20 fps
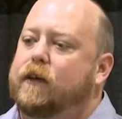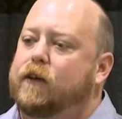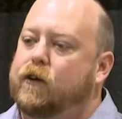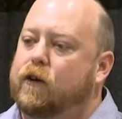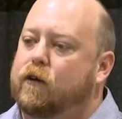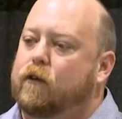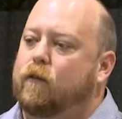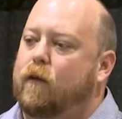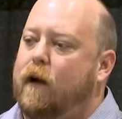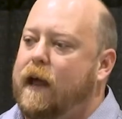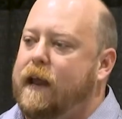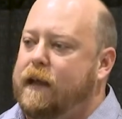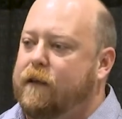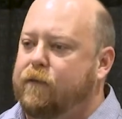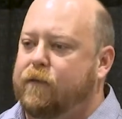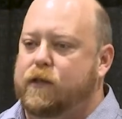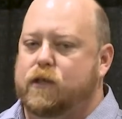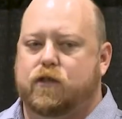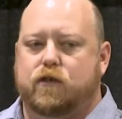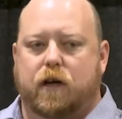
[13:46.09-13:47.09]
your red
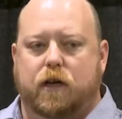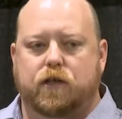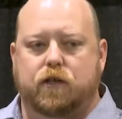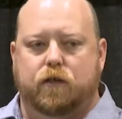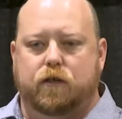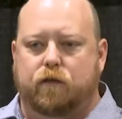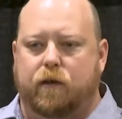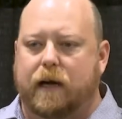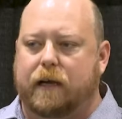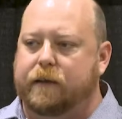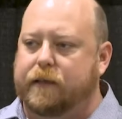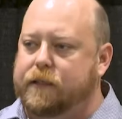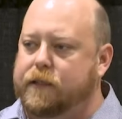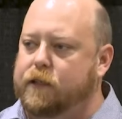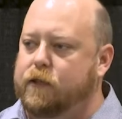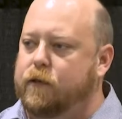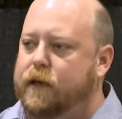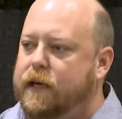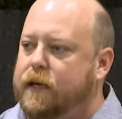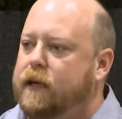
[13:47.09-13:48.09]
infrastructure directly
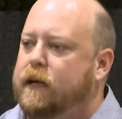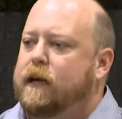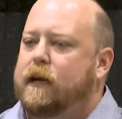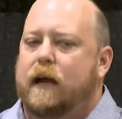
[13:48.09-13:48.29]
to it,